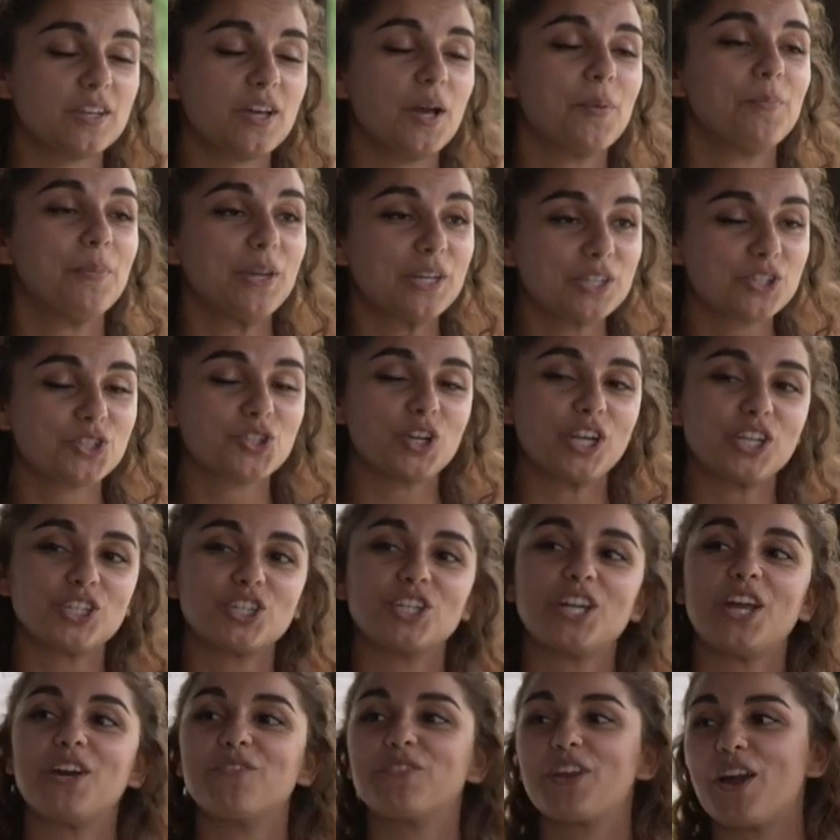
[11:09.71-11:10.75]

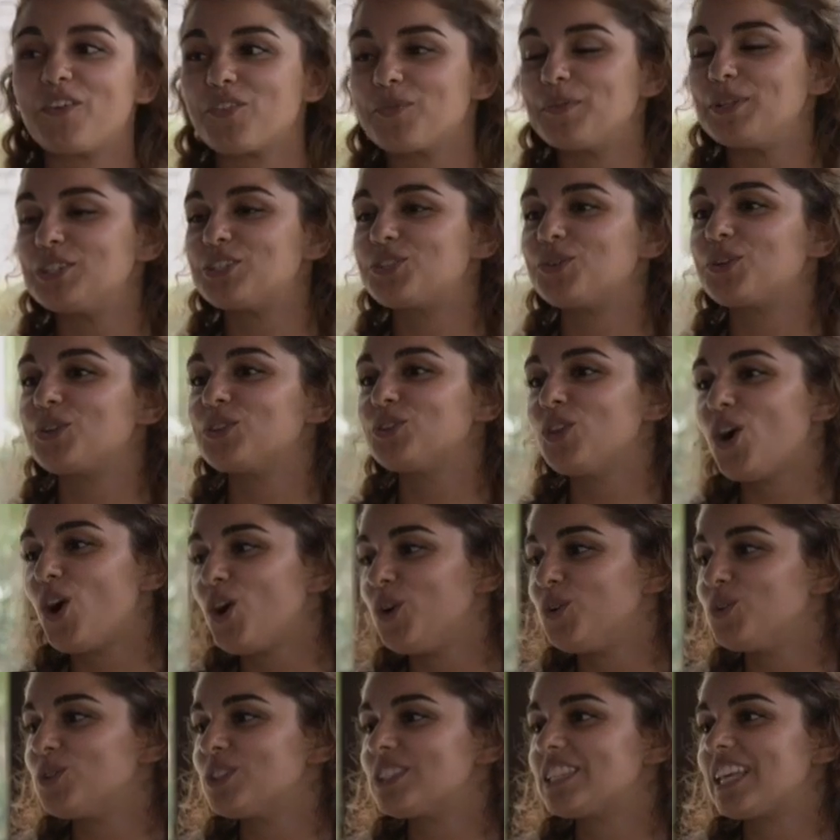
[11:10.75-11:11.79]
administration of government student
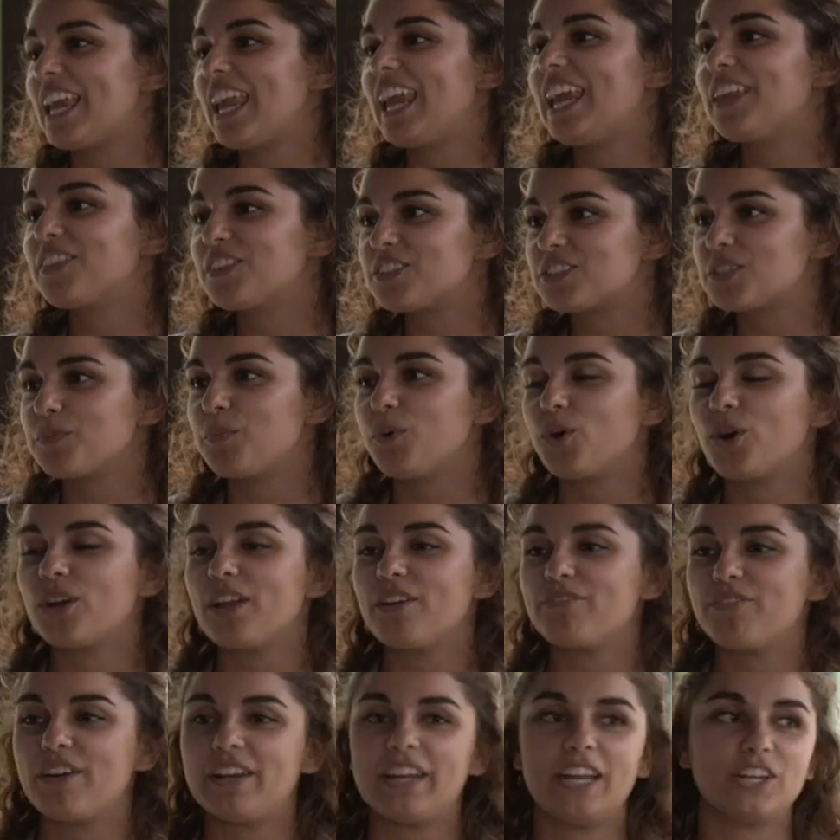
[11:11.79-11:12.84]
loans, and the support
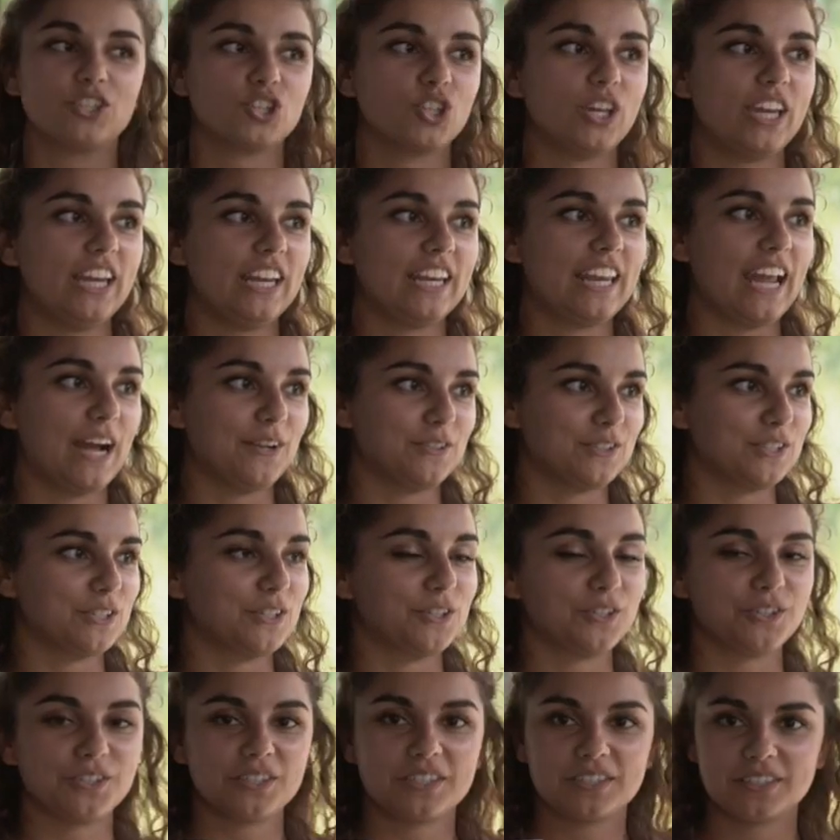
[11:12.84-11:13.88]
of financial aid
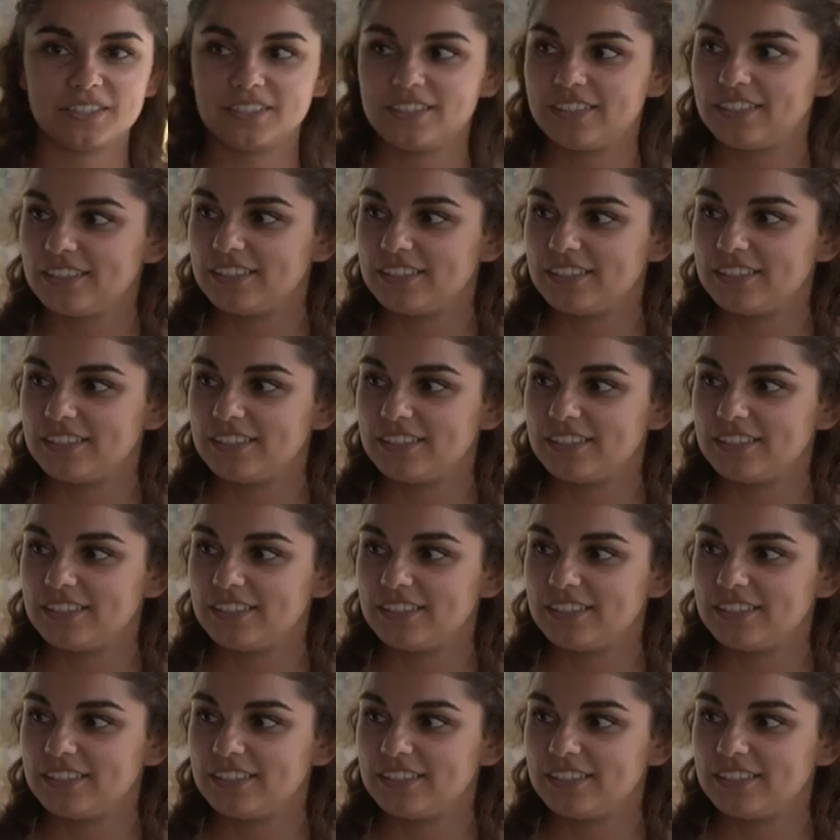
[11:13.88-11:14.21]
counselors.